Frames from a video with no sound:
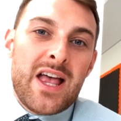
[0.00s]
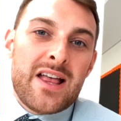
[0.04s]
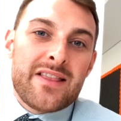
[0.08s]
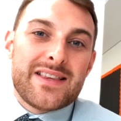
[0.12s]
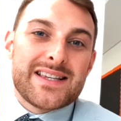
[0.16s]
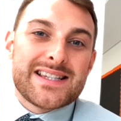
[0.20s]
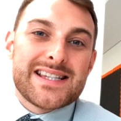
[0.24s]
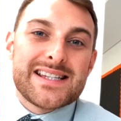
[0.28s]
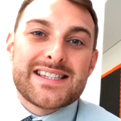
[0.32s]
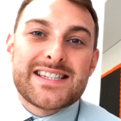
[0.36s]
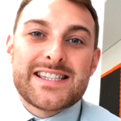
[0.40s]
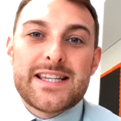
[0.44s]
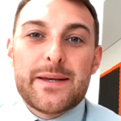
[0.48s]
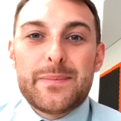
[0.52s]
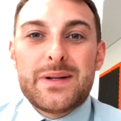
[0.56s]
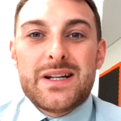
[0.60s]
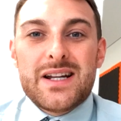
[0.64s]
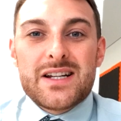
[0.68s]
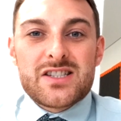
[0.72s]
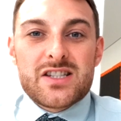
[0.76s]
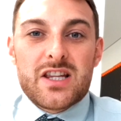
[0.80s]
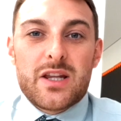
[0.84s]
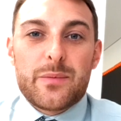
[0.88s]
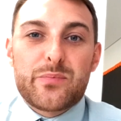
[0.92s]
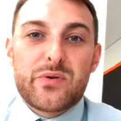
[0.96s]
This is similar
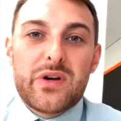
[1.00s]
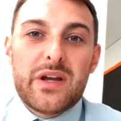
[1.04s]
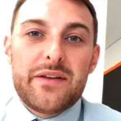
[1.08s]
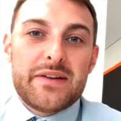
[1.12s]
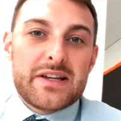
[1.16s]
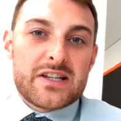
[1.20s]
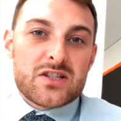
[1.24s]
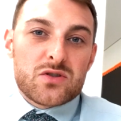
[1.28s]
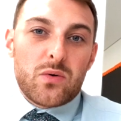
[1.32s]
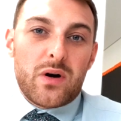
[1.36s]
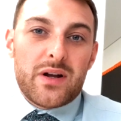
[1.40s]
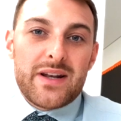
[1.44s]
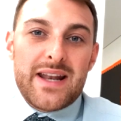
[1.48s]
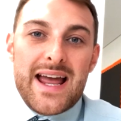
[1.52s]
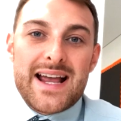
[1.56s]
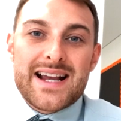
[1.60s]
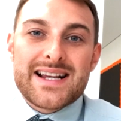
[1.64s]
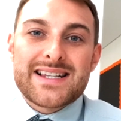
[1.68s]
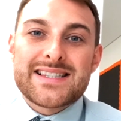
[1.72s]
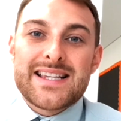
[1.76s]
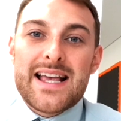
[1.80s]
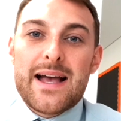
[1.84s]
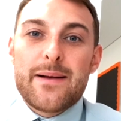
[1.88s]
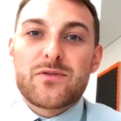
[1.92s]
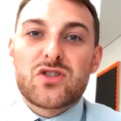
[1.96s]
to the previous one,
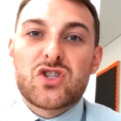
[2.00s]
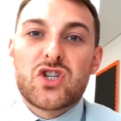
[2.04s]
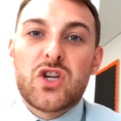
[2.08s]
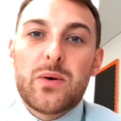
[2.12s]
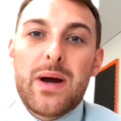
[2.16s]
except